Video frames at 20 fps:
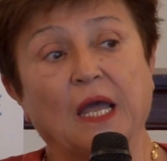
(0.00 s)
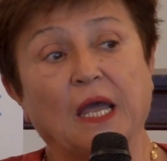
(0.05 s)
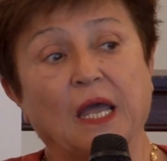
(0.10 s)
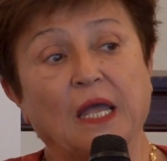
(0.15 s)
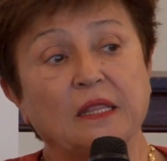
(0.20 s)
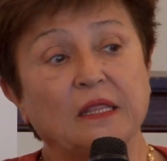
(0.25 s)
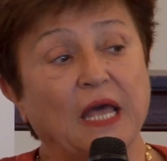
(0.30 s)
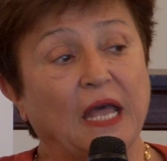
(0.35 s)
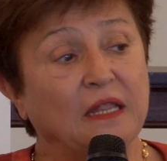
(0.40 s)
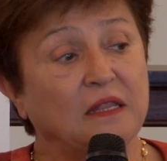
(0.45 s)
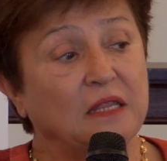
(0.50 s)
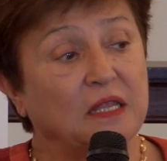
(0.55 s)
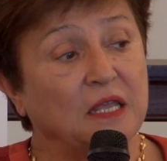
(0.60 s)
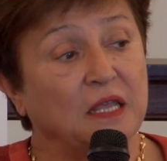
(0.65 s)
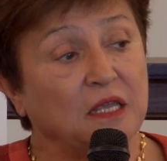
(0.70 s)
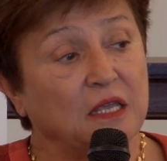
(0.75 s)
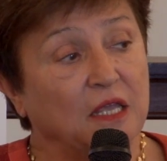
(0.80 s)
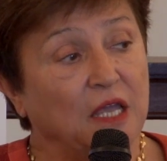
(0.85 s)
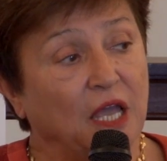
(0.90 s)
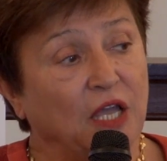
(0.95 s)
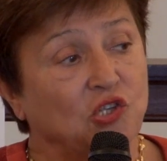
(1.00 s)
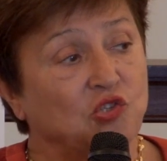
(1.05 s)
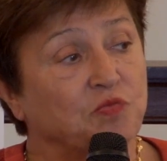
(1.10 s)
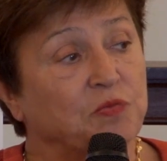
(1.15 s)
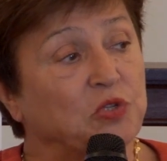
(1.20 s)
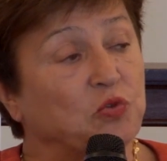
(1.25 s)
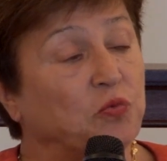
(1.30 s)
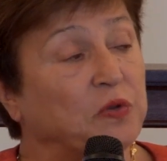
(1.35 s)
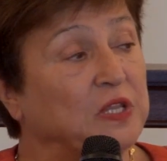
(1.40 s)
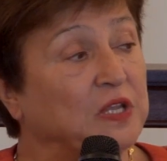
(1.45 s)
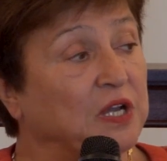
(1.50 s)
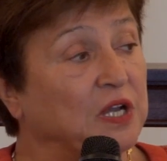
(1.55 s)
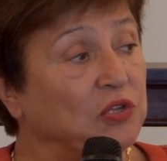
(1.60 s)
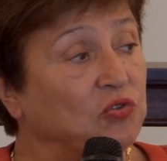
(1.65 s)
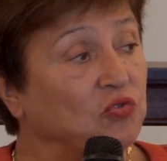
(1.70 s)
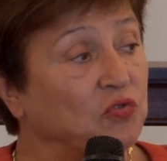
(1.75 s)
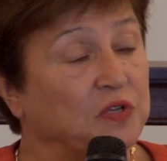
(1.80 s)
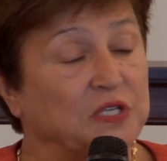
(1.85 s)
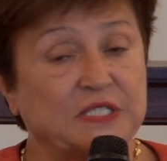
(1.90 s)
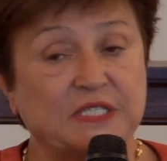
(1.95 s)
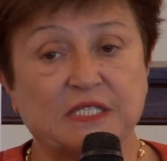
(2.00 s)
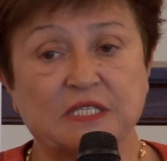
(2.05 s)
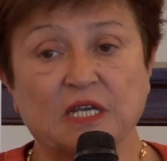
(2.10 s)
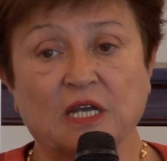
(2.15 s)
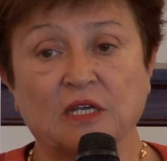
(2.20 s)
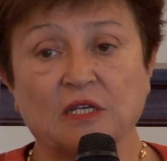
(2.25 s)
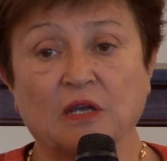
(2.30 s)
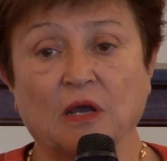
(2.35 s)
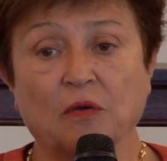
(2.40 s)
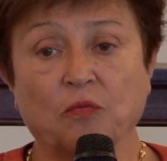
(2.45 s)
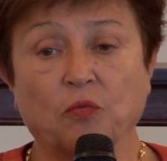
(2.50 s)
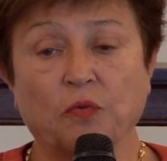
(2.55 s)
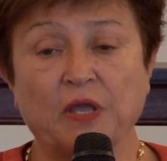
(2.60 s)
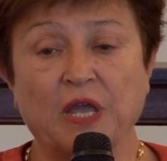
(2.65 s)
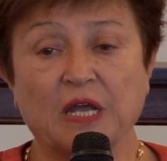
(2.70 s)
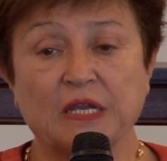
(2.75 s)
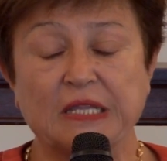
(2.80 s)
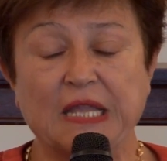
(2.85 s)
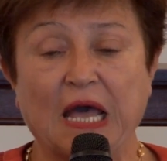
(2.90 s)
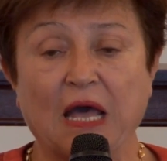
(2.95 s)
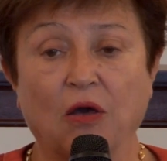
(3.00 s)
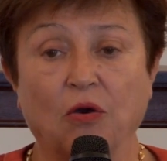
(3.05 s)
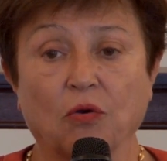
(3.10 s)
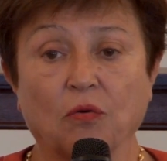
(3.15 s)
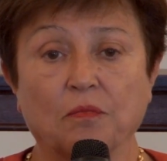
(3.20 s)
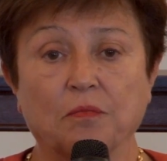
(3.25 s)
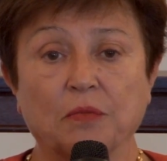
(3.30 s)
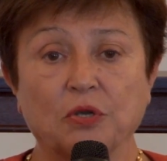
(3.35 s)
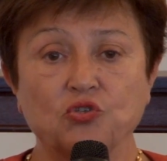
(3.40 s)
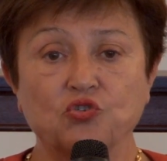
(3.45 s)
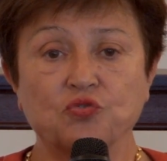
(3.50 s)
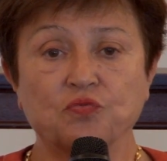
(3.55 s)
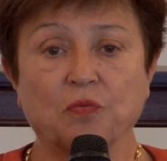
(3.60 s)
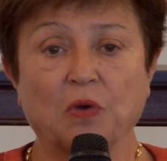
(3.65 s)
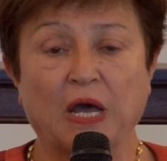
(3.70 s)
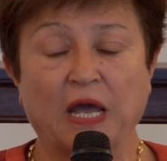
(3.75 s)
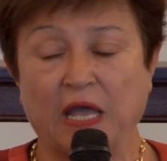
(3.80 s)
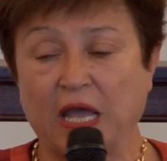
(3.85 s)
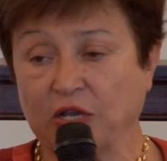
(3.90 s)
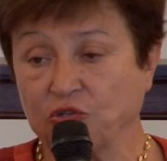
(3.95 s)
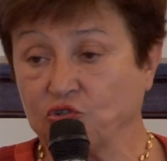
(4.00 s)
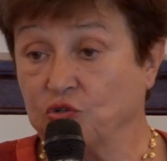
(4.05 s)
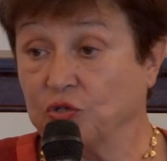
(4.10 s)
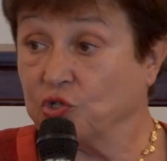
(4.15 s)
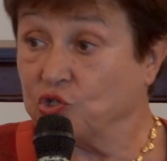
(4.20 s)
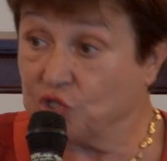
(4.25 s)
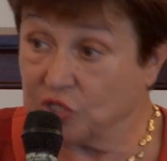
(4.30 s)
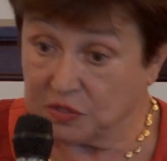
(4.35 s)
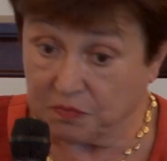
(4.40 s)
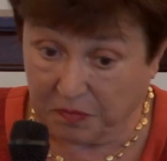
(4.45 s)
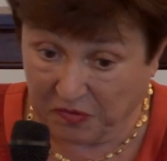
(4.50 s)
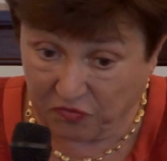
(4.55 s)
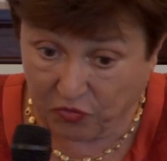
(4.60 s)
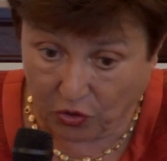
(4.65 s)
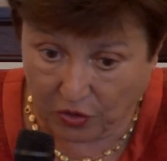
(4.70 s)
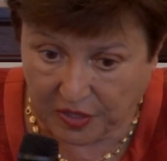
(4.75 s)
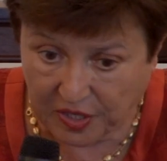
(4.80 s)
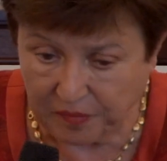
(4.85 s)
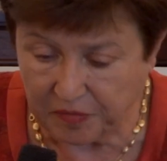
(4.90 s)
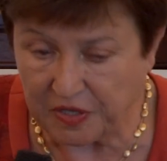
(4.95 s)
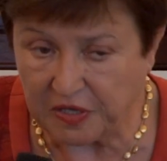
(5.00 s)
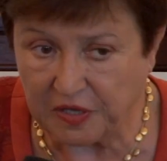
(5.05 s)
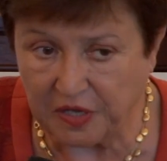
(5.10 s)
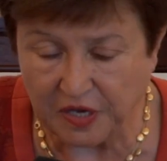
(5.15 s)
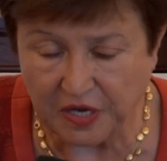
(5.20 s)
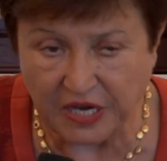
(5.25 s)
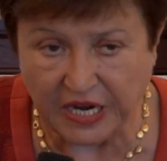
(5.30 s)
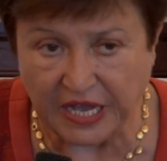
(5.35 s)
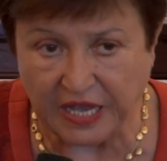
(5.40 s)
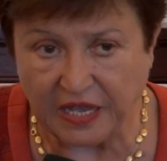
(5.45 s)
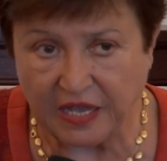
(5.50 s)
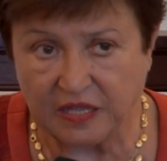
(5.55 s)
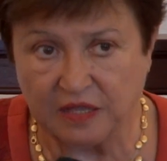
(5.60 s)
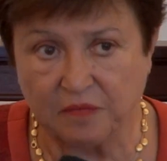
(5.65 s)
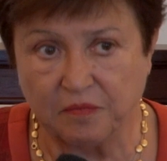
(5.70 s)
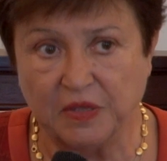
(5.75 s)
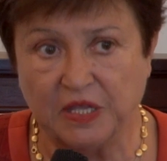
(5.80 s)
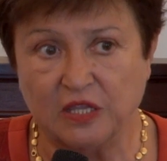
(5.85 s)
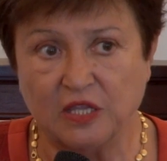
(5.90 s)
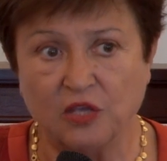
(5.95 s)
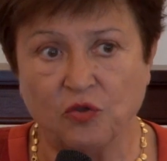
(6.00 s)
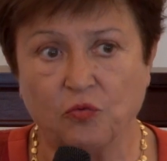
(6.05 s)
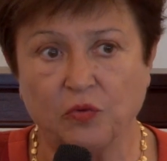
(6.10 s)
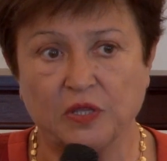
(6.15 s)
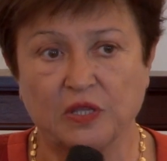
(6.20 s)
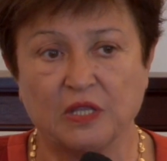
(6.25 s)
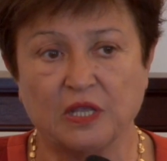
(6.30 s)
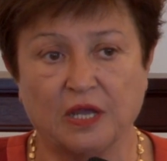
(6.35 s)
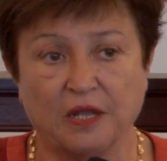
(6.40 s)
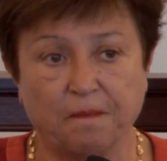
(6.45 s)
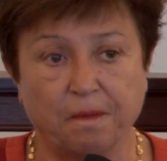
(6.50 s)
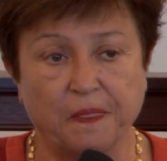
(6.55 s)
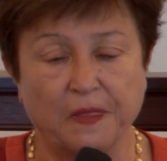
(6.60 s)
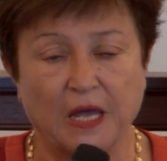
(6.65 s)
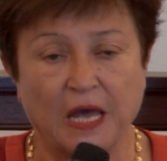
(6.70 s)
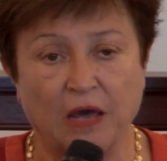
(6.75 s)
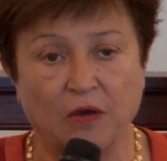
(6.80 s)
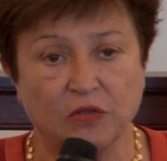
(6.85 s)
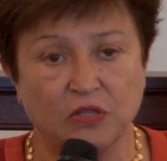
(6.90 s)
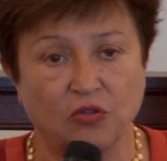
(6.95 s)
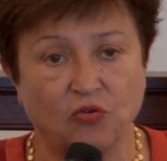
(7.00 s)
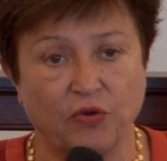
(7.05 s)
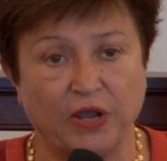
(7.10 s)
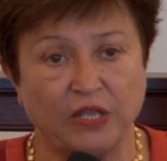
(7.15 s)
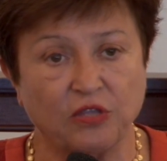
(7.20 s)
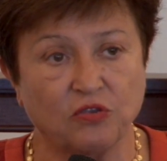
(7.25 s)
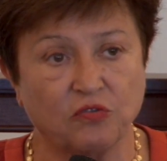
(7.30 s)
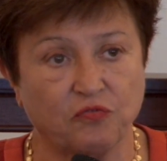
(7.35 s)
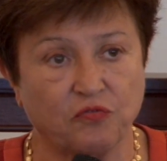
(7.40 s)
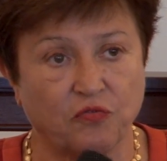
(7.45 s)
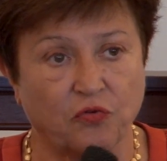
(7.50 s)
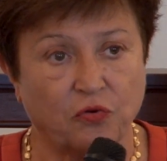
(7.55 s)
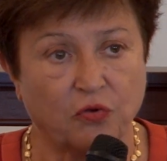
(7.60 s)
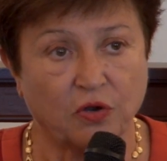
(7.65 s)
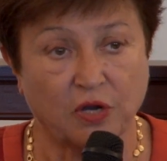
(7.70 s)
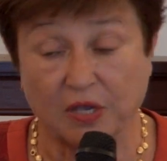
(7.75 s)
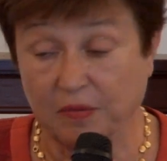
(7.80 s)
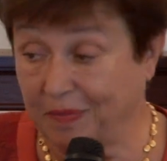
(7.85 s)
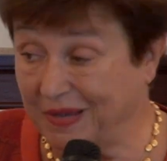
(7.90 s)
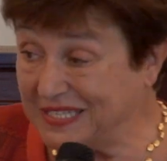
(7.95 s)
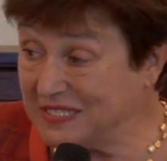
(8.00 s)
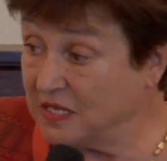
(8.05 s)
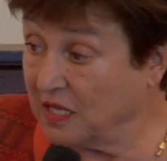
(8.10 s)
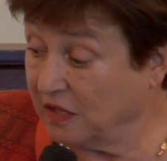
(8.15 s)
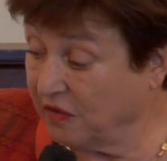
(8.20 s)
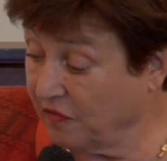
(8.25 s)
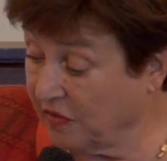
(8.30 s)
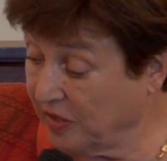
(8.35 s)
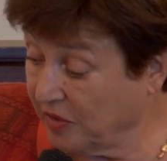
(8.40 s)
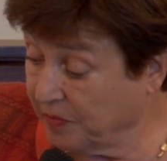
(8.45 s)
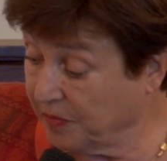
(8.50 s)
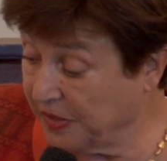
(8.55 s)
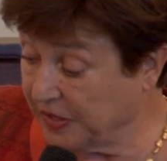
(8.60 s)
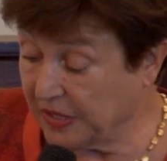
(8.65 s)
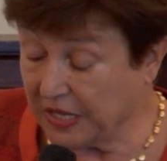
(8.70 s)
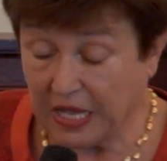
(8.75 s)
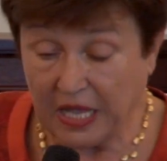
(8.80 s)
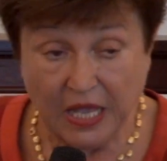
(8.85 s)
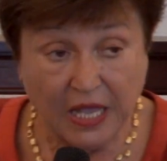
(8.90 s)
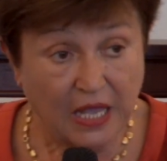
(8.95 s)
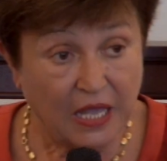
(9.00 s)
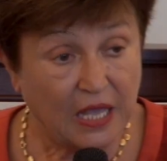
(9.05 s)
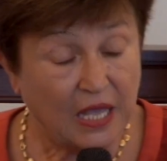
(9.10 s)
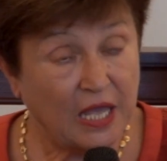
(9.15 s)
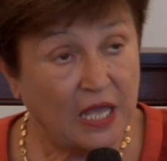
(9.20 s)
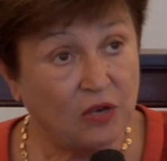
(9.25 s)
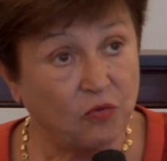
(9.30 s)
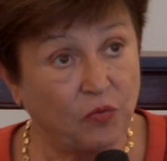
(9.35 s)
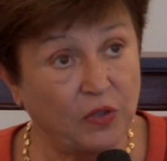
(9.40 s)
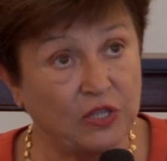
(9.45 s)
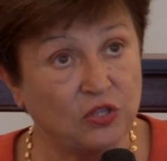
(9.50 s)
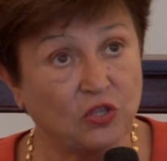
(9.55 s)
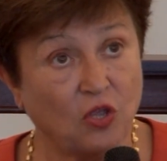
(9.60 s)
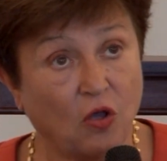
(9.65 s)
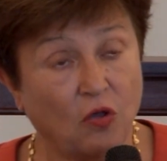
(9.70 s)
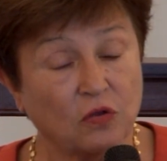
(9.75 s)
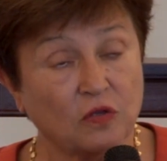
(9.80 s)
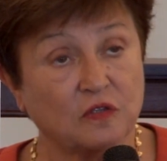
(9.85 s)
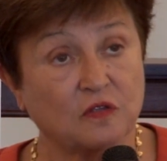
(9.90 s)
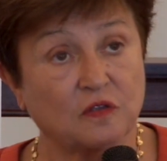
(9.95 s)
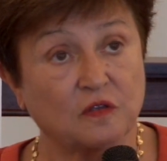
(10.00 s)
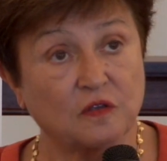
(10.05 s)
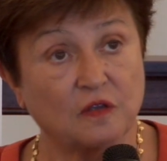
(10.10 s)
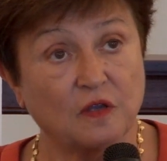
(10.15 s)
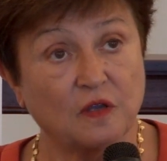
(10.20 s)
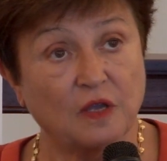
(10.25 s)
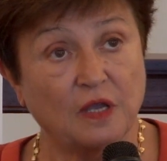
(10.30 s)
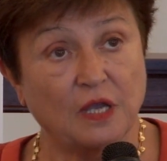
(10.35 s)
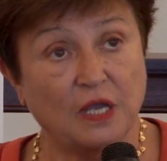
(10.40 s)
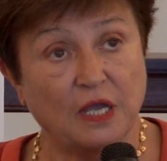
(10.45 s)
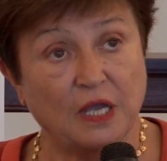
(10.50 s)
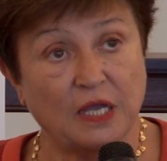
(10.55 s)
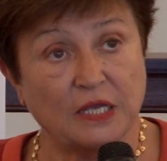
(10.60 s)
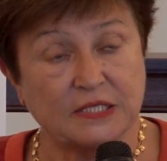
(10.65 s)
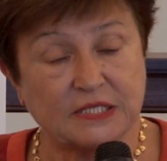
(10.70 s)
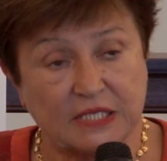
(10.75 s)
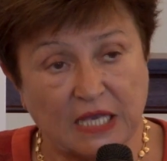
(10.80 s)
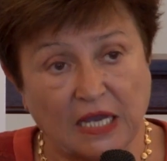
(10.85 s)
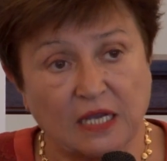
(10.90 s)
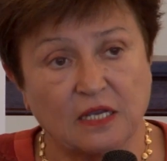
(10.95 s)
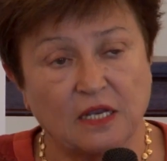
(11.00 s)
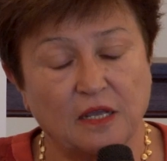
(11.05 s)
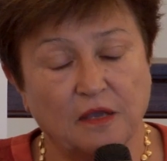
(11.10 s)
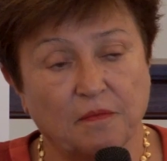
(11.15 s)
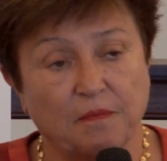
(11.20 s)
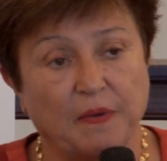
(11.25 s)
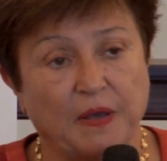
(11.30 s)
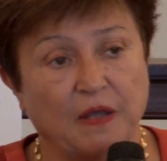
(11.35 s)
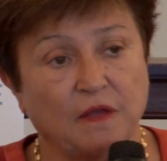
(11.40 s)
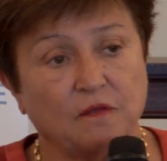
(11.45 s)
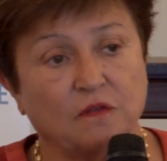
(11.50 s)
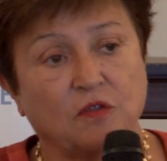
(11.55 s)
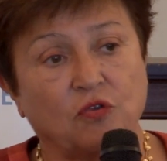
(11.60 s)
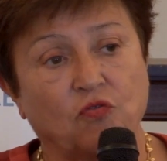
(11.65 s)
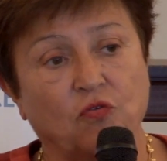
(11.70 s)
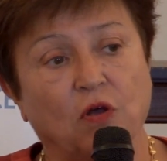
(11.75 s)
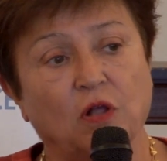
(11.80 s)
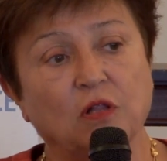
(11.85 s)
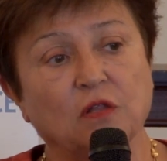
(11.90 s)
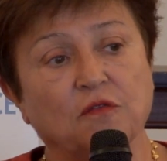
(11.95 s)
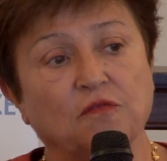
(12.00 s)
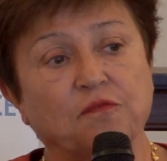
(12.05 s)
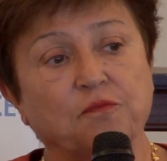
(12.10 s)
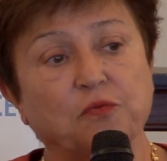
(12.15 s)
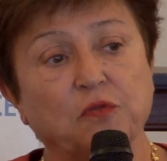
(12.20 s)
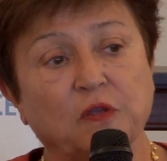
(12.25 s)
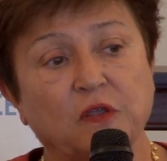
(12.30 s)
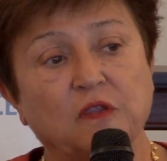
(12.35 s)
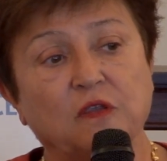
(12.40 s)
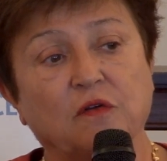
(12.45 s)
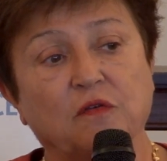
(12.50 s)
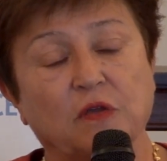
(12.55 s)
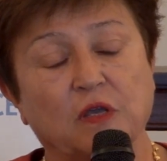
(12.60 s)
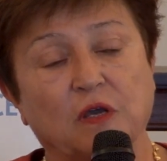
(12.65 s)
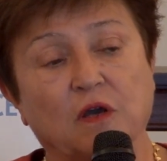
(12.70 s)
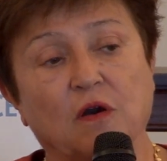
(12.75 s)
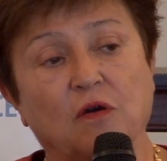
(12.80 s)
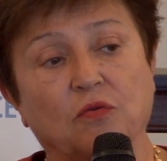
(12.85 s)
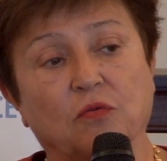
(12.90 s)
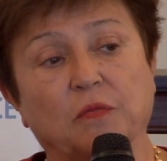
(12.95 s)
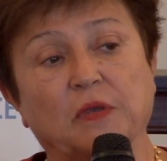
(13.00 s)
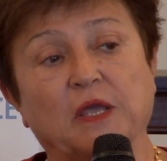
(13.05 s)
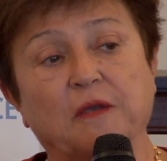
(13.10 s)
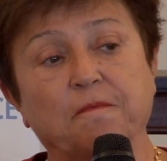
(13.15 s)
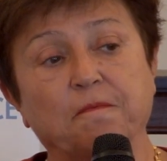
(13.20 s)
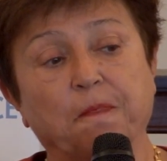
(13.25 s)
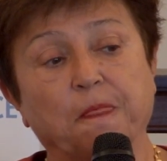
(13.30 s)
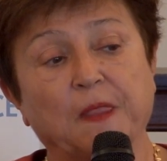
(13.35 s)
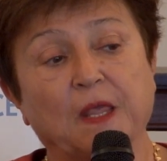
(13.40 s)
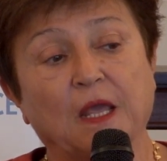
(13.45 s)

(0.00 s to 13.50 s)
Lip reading: And that engagement with countries, we are now much more, I actually, just before coming here, I had a meeting with our director for capacity development, and we talked exactly about the role of political economy,